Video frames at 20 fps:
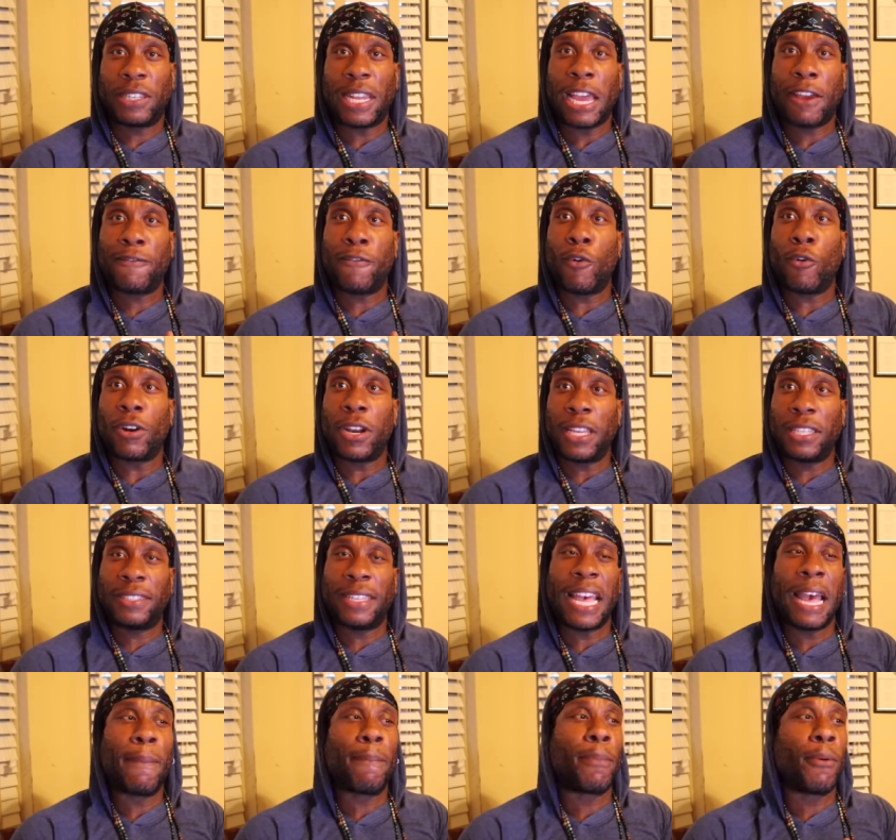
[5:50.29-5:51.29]
Like for an
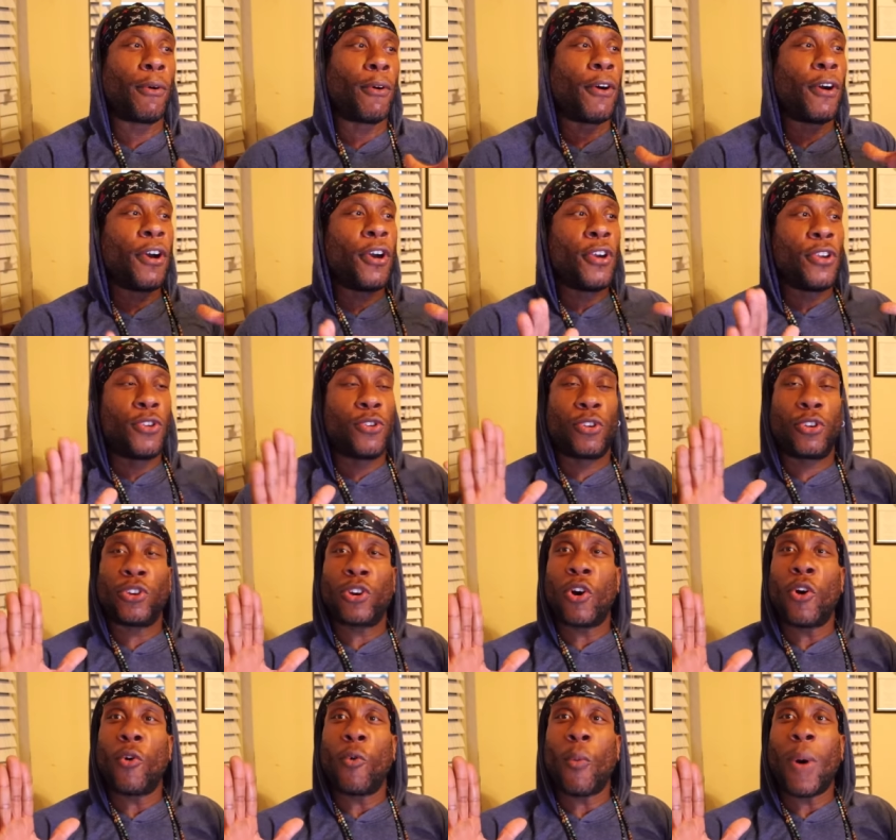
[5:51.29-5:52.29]
example, you can
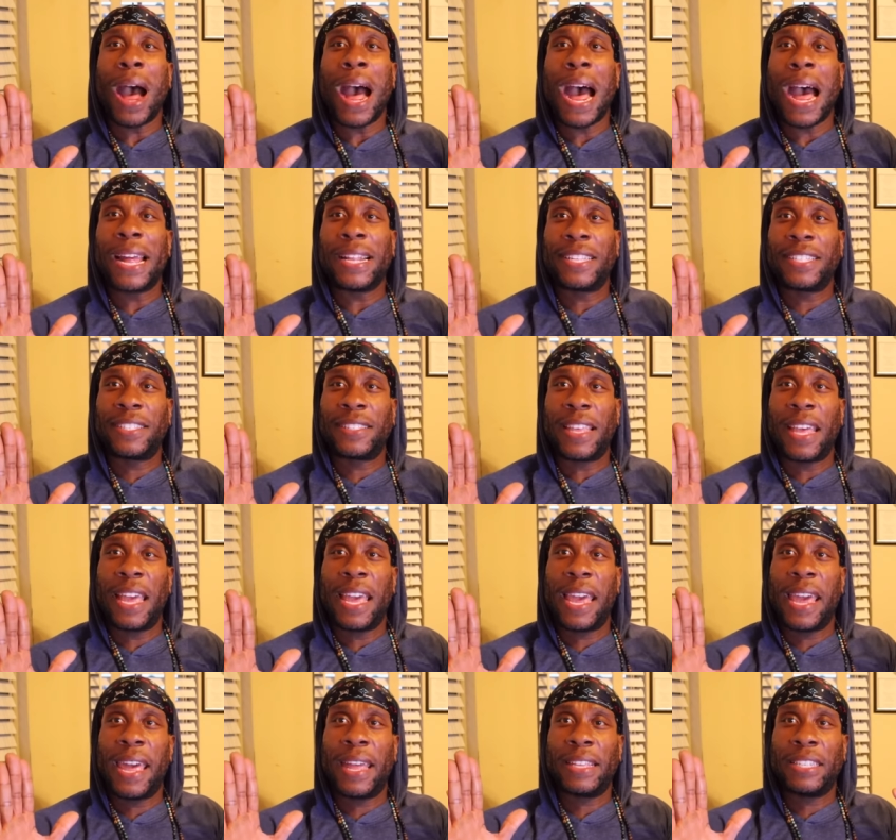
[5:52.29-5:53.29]
go wide
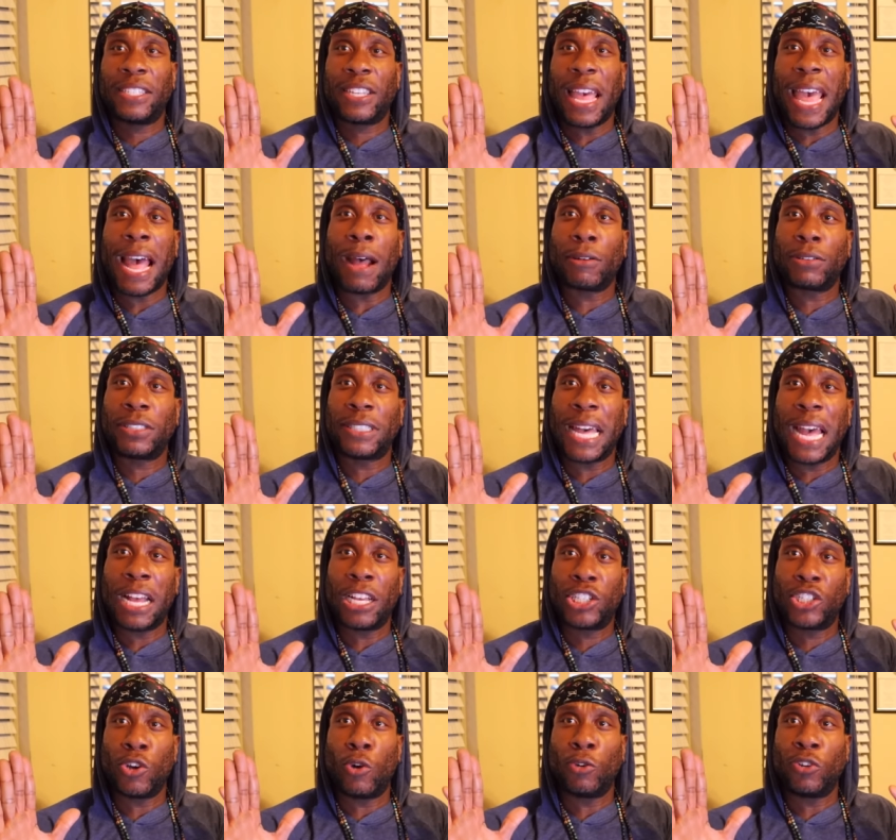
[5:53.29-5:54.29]
stance, outside
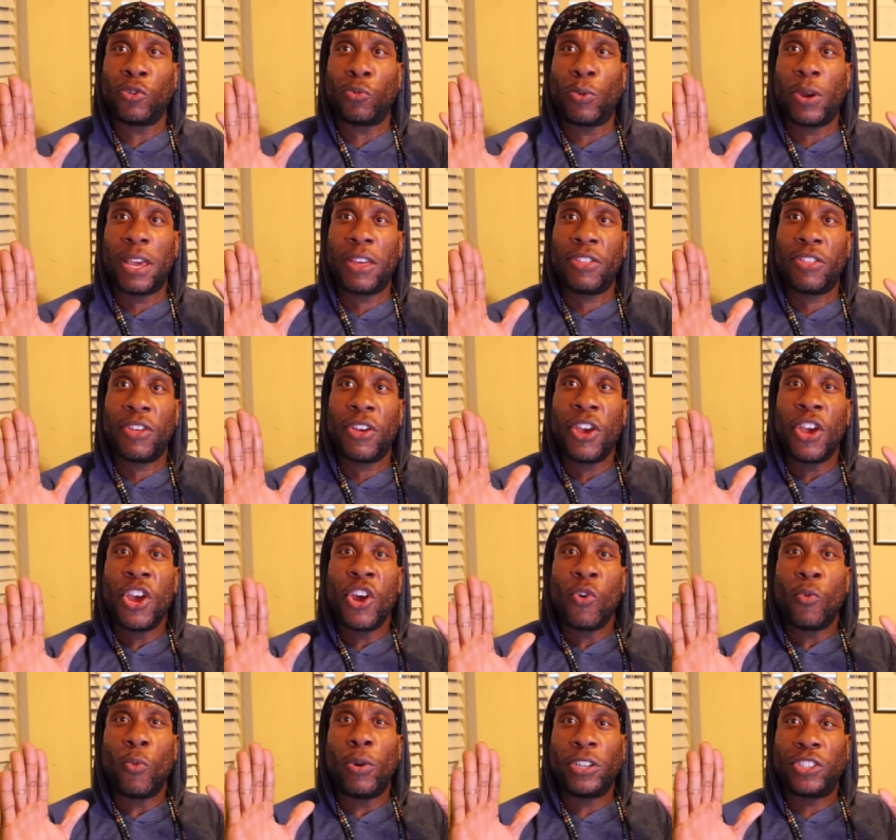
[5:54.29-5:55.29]
shoulder width,
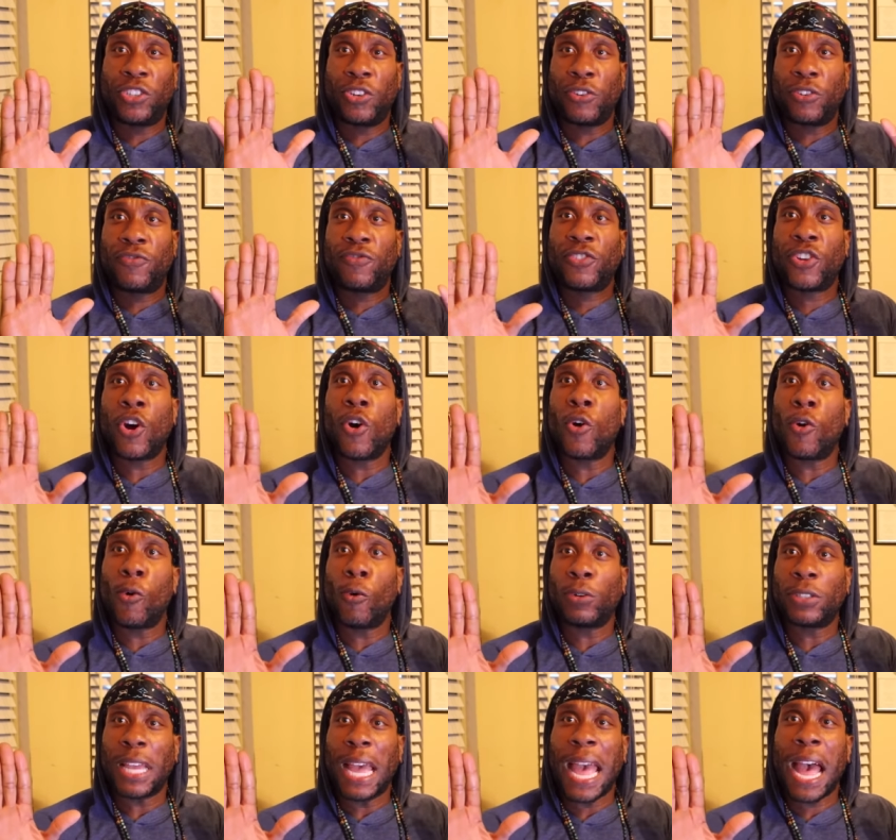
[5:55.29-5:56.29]
with your
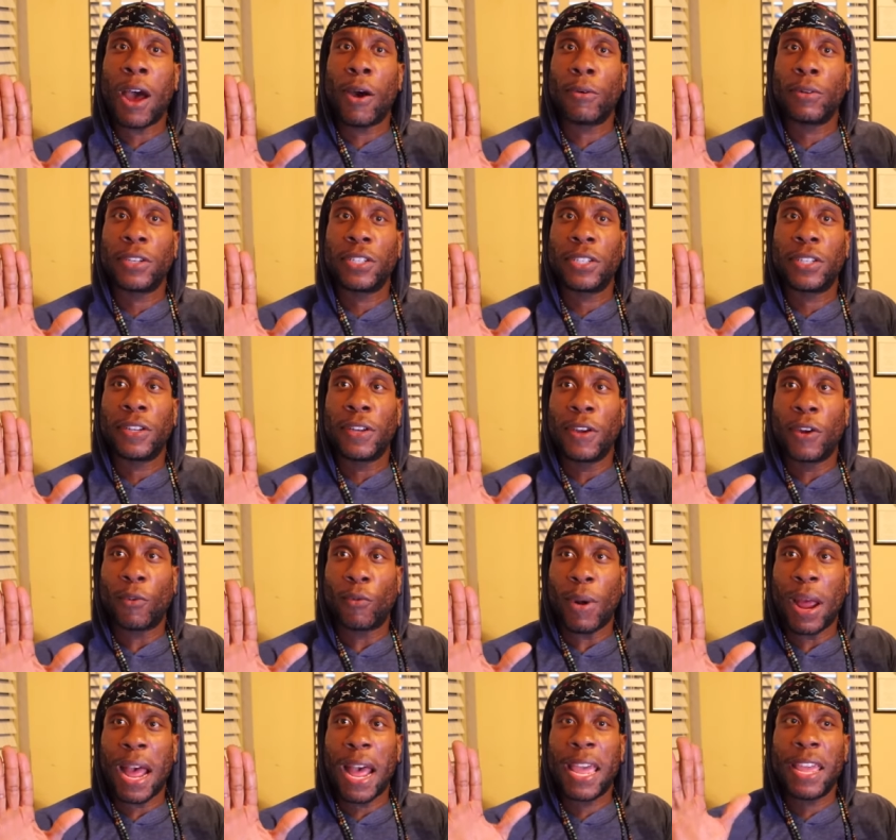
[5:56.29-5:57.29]
toes out,
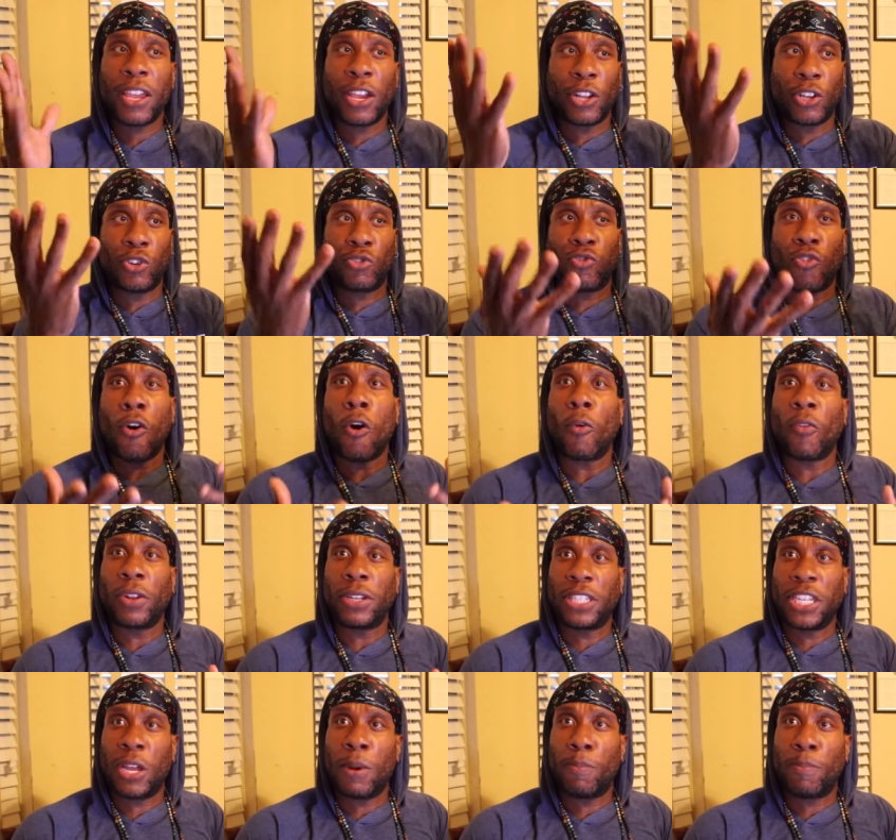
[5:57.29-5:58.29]
right? Control the
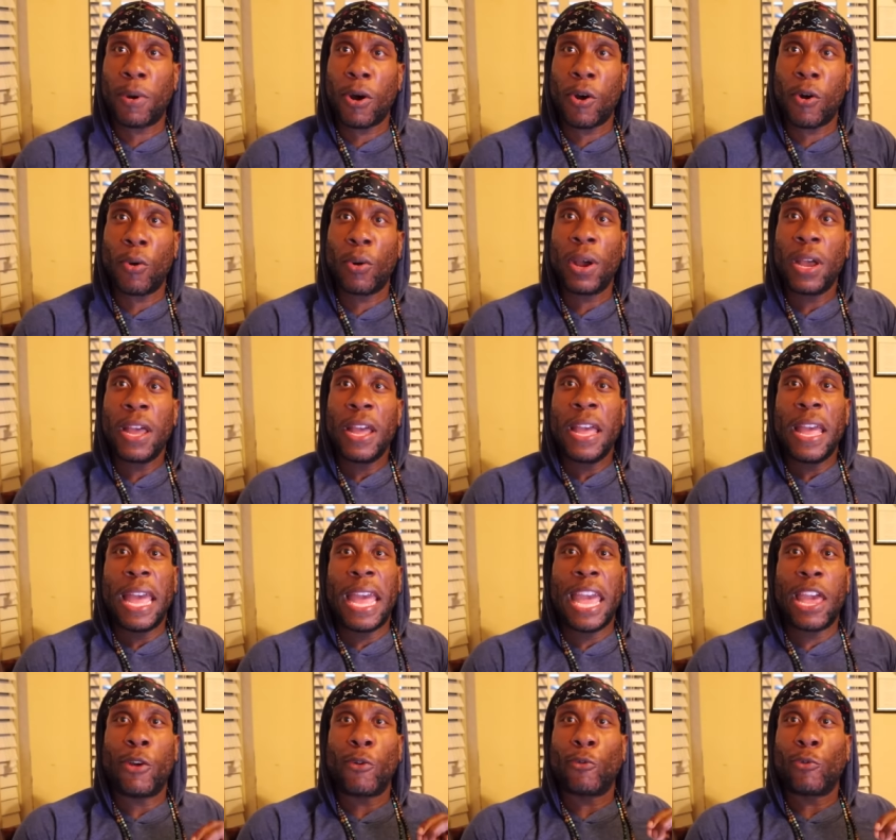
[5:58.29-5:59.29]
tempo
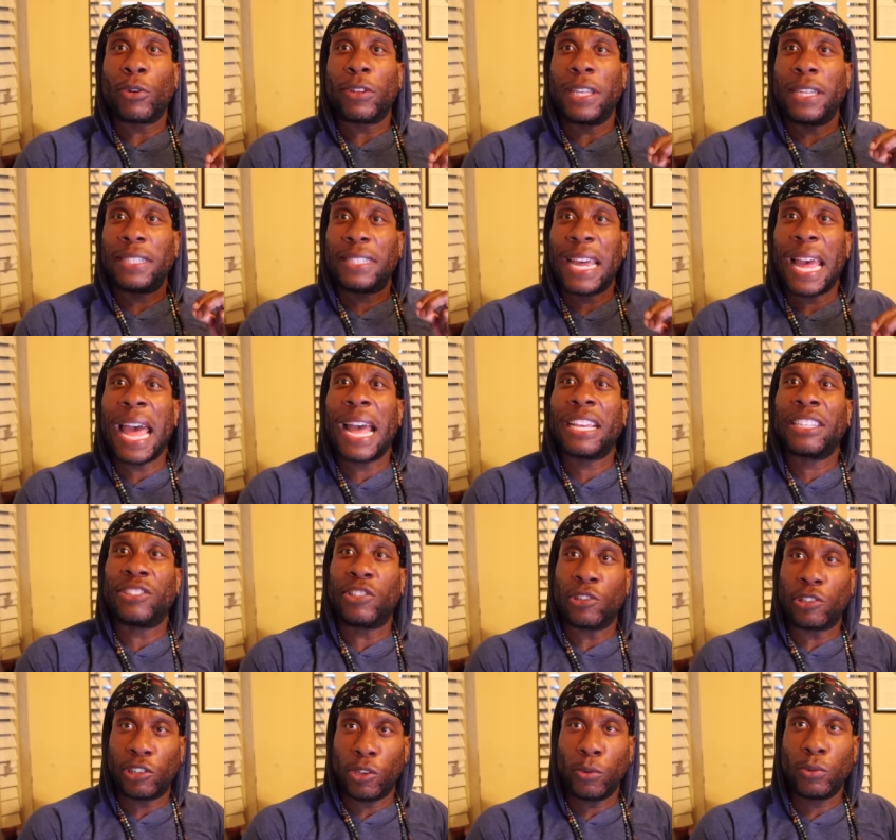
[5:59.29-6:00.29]
and really tax
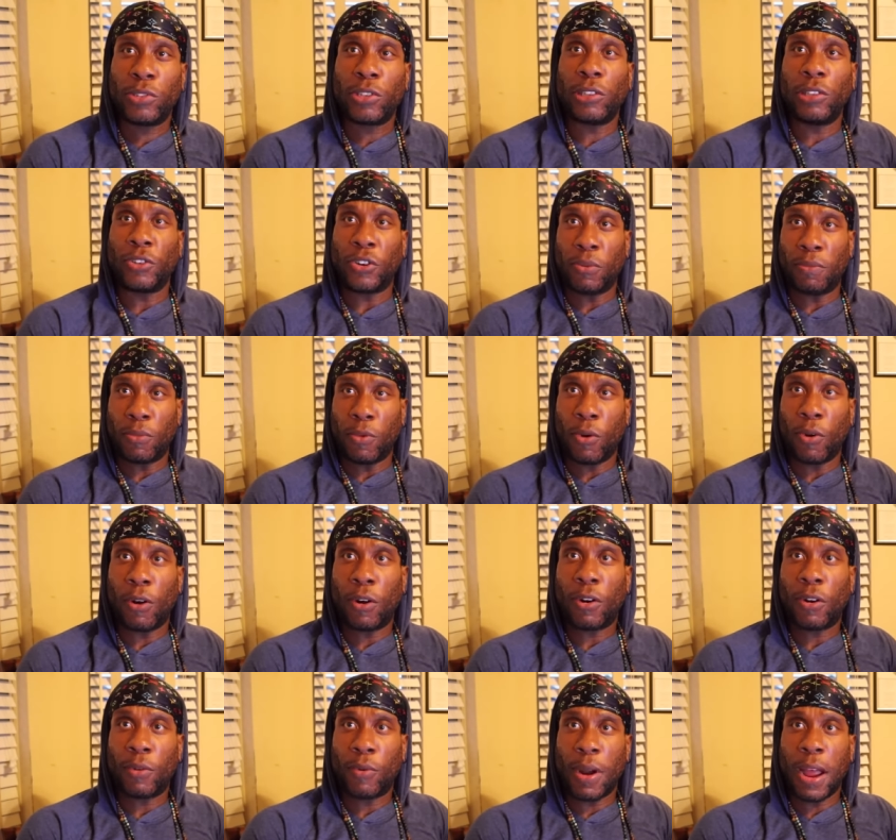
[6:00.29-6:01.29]
the glutes a little
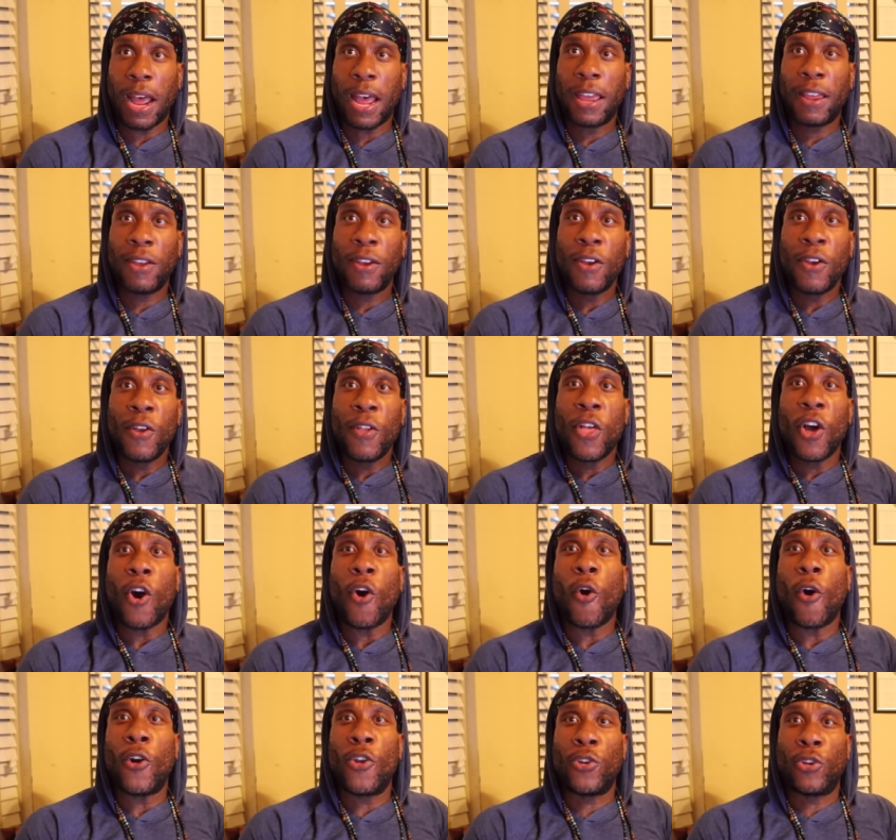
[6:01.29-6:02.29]
more, right?
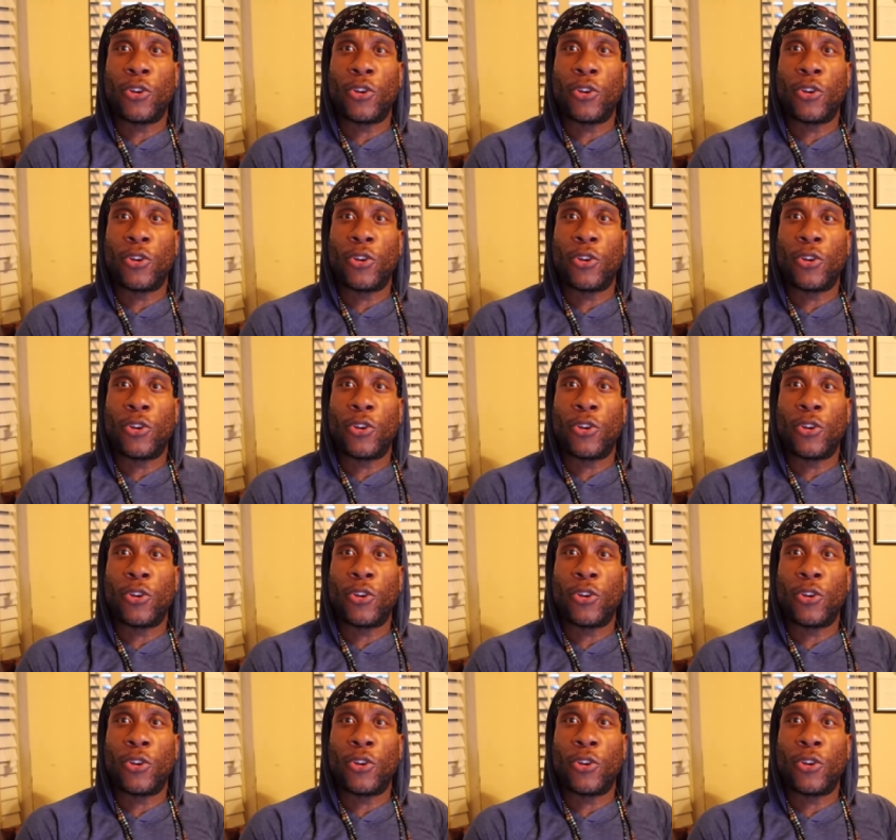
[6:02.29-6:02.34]
Or